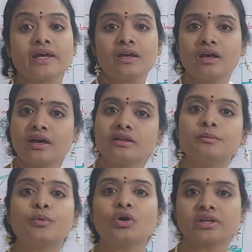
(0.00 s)
an
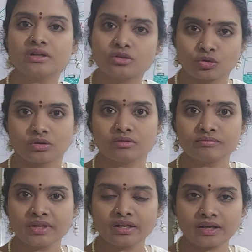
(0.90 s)
important role,
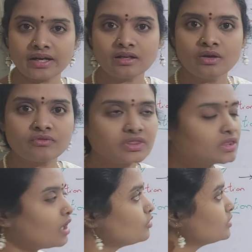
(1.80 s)
right?
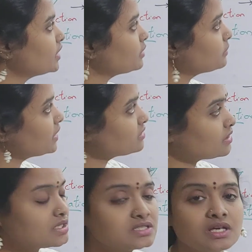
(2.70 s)
Without their
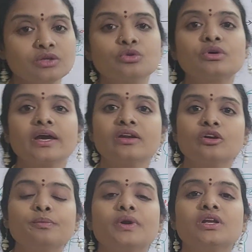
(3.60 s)
maintenance, you cannot
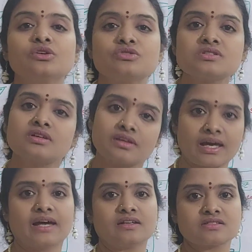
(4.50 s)
produce
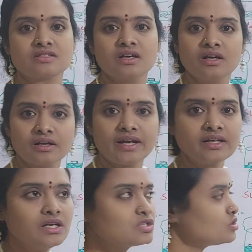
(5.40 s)
callus, right?
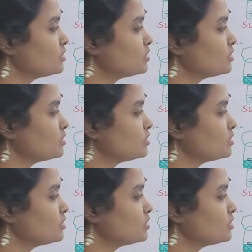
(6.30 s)
So let